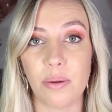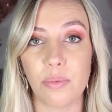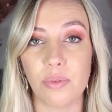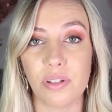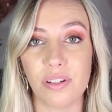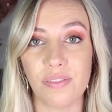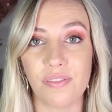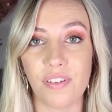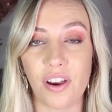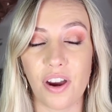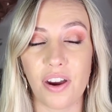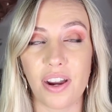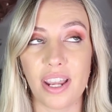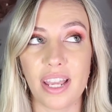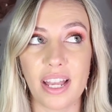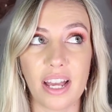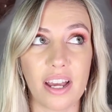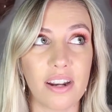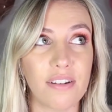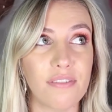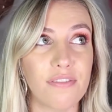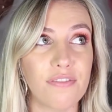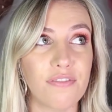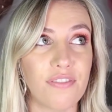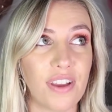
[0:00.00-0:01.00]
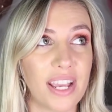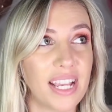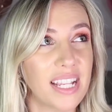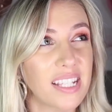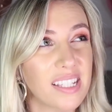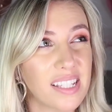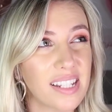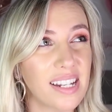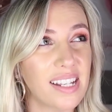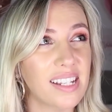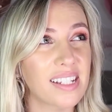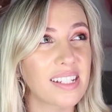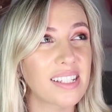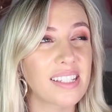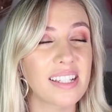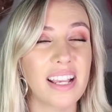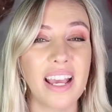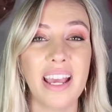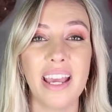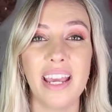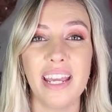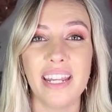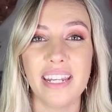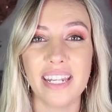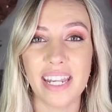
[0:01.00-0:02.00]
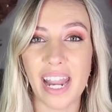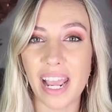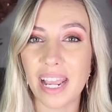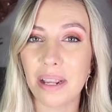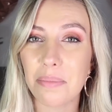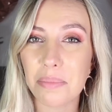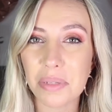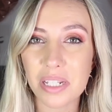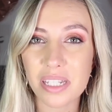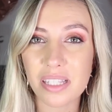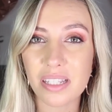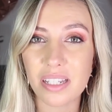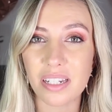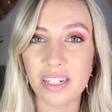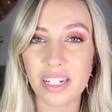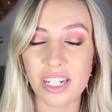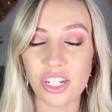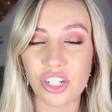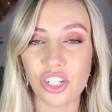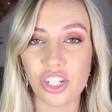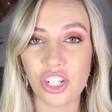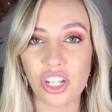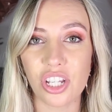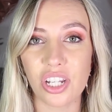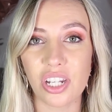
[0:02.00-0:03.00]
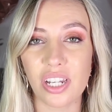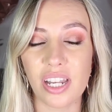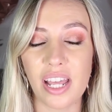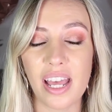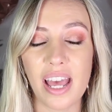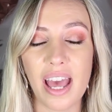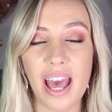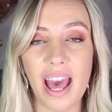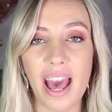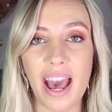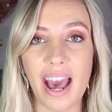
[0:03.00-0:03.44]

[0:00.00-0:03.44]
It was a very kind of faceless, nameless condition,